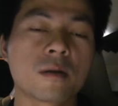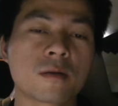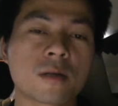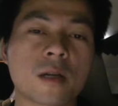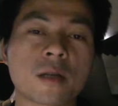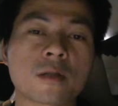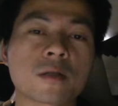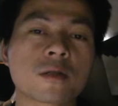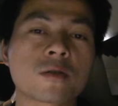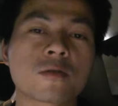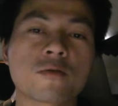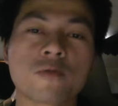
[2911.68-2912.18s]

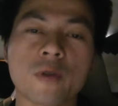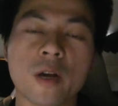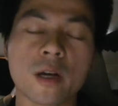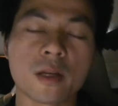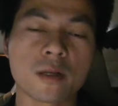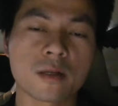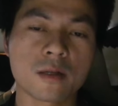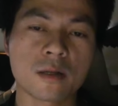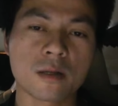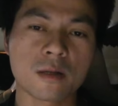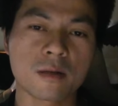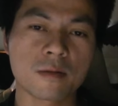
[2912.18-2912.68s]
that's
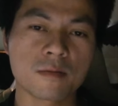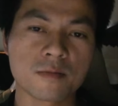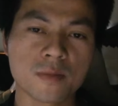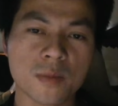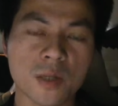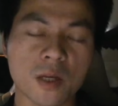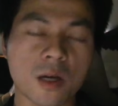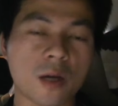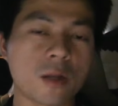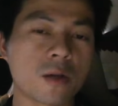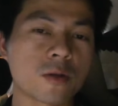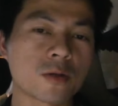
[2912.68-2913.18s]
great.
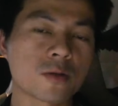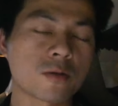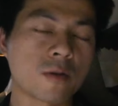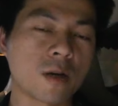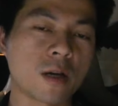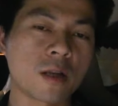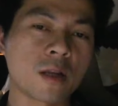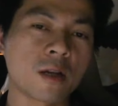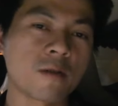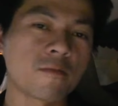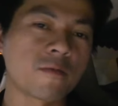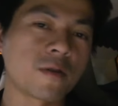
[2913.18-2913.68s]
And also
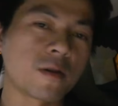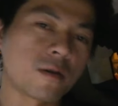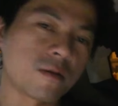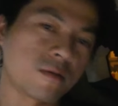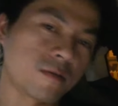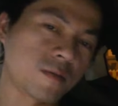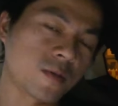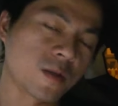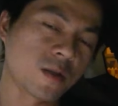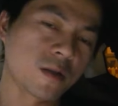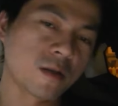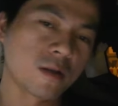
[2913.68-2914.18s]
I love
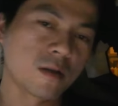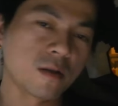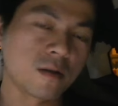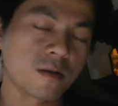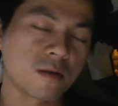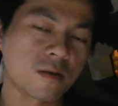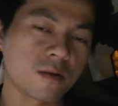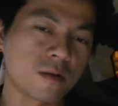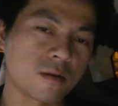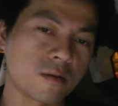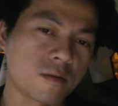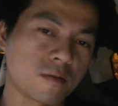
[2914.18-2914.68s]
the,
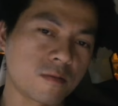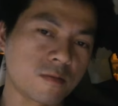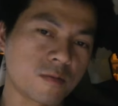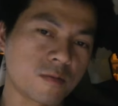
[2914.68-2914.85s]
the